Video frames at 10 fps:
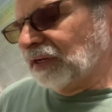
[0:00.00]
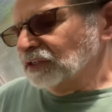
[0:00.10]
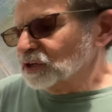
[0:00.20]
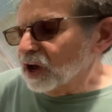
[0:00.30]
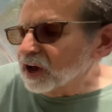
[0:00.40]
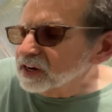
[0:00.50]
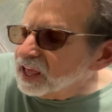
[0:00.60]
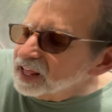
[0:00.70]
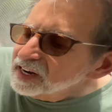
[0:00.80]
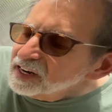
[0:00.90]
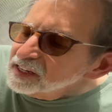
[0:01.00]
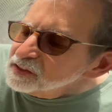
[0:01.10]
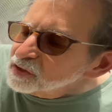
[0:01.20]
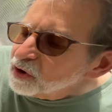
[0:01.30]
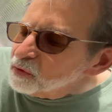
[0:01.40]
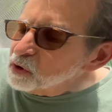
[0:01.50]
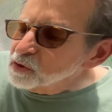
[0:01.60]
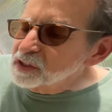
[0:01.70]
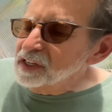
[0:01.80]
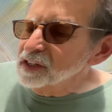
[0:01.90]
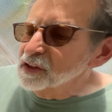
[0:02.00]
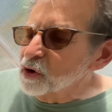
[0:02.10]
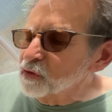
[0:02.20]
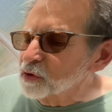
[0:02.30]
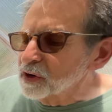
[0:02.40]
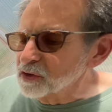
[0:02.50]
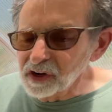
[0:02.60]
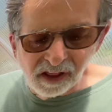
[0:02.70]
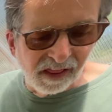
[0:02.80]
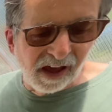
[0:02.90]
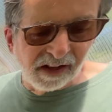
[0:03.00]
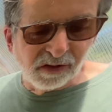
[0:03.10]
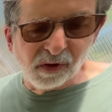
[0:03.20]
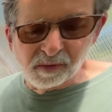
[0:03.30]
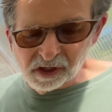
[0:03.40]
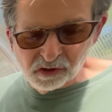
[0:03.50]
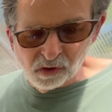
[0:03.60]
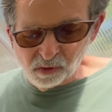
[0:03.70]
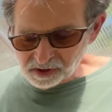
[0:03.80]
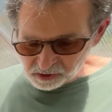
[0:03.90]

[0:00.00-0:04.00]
is gone, and it is almost healed over underneath that, so I'm not sure when this